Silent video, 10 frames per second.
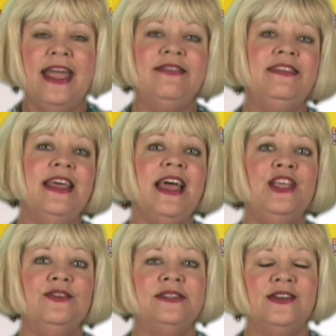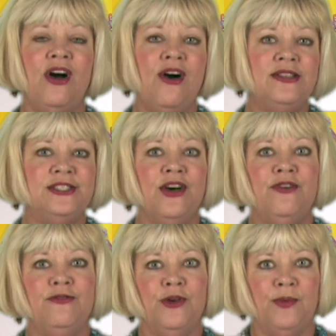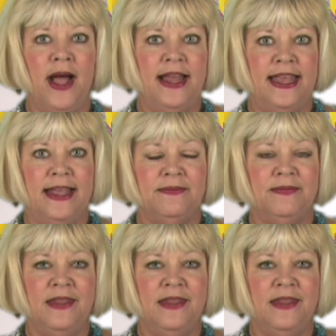and then I use it also for writing.